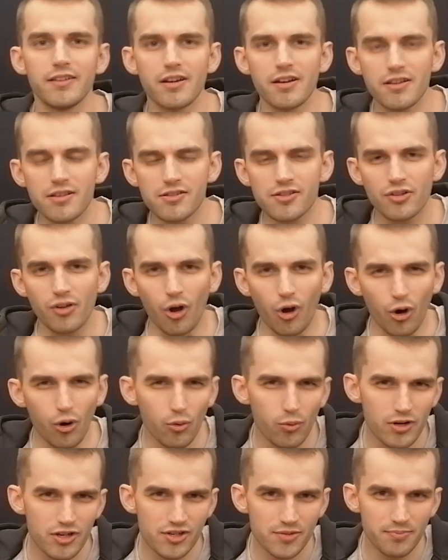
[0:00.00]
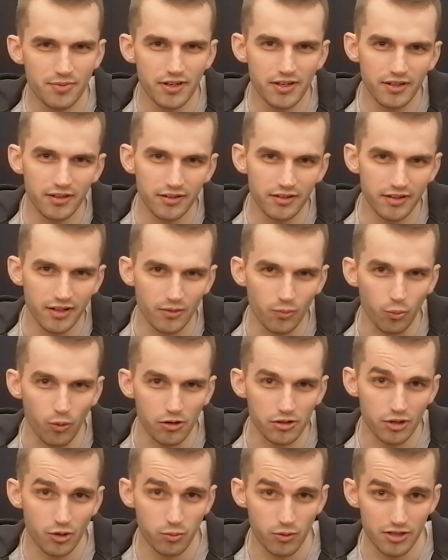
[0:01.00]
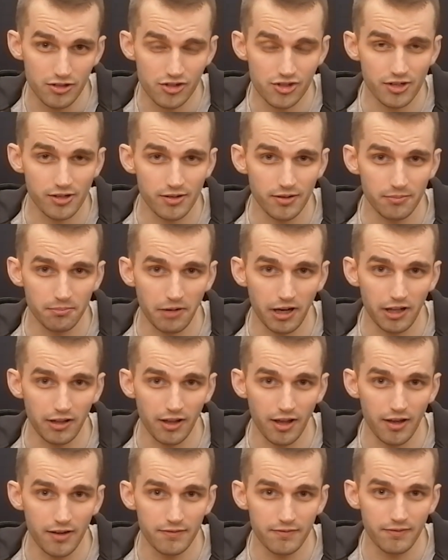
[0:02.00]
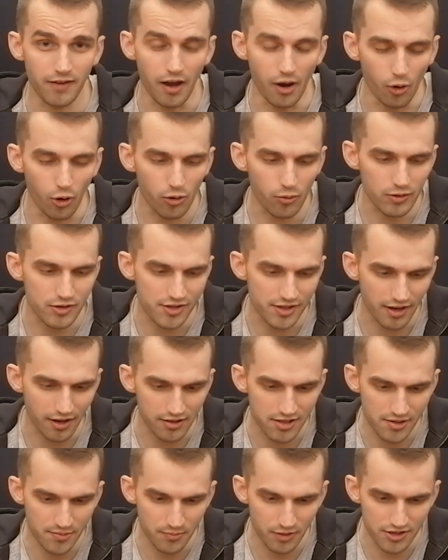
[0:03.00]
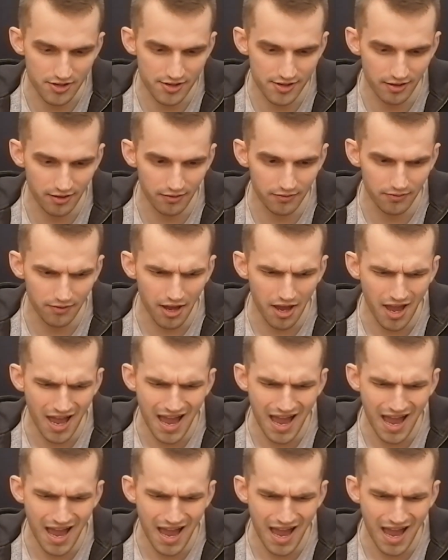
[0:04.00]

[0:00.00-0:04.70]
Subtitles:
There has always been that one question in my life. I always ask myself,